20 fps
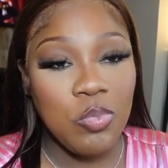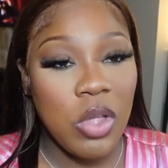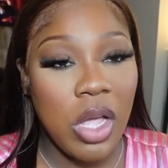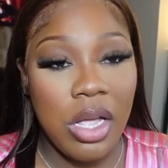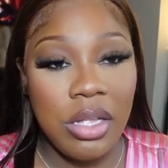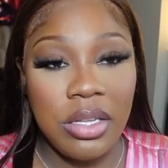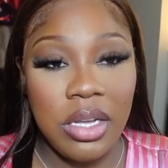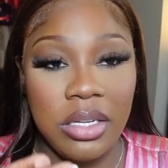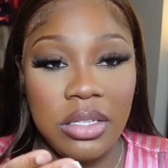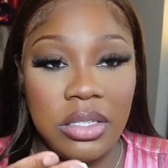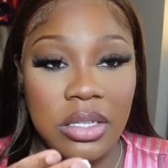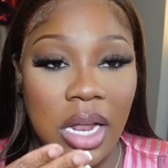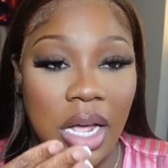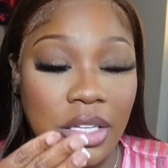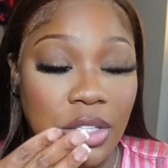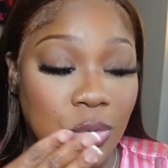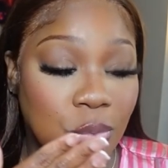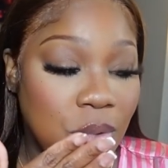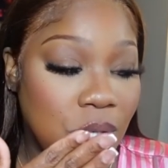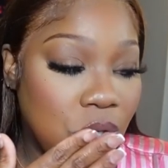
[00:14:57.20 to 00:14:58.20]
It tastes
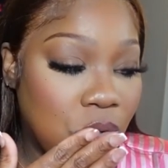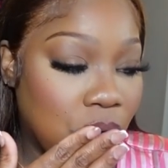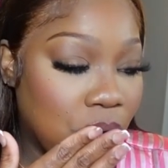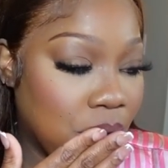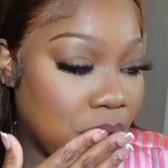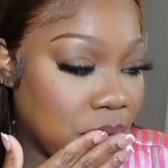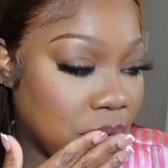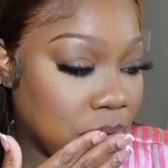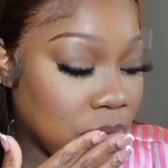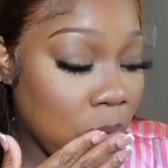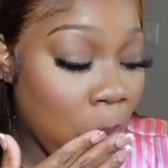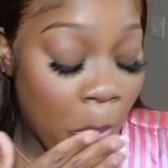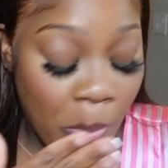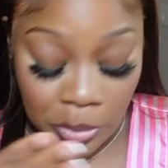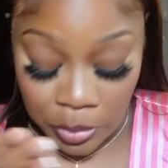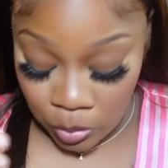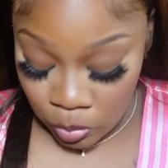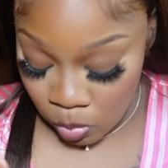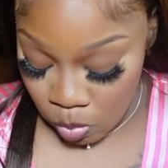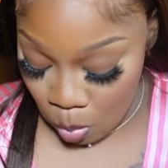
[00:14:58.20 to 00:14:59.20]
like sweet cream.
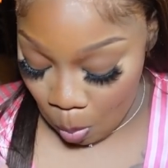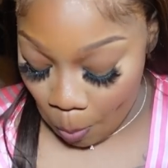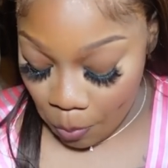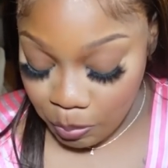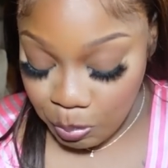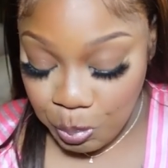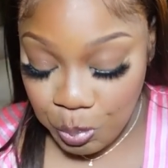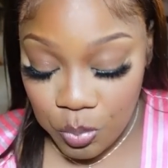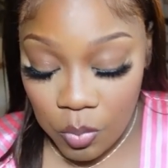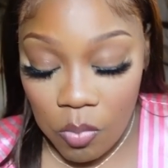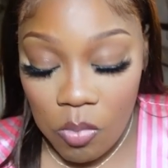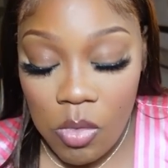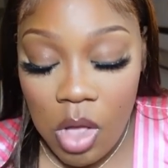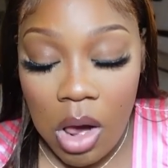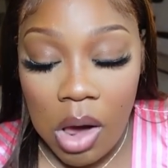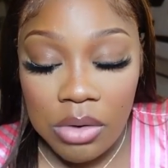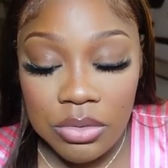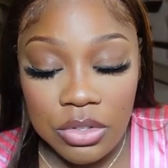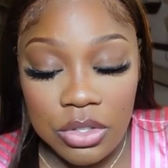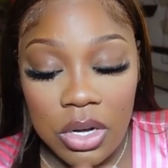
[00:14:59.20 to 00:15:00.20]

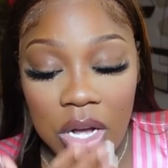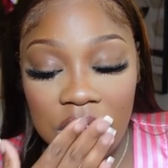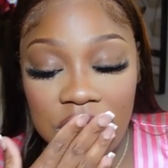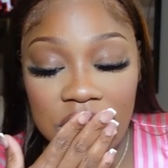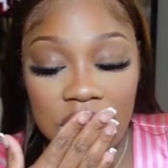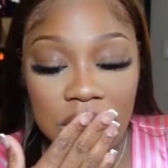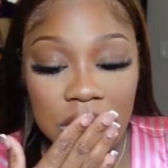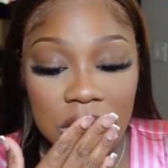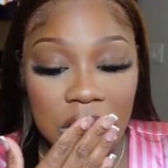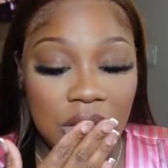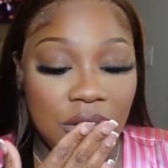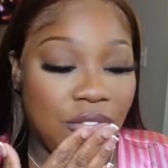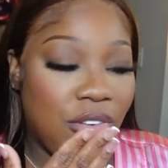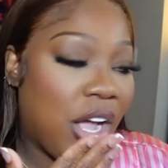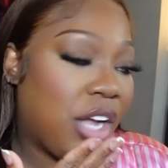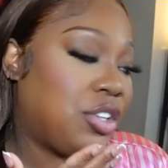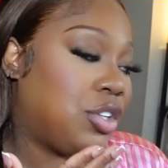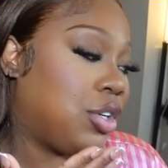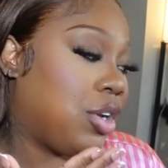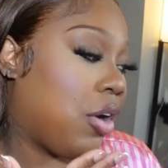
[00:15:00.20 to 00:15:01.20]
So I just did a
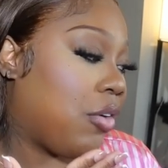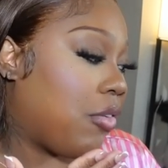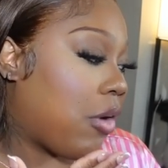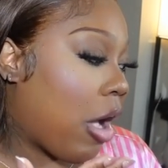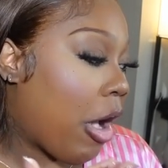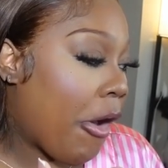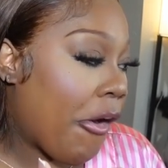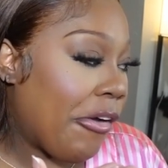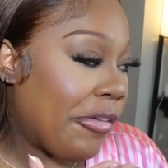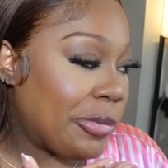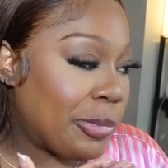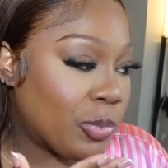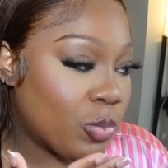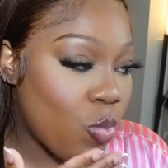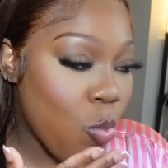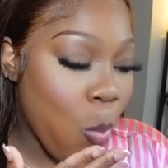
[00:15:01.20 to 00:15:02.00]
fashion overhaul.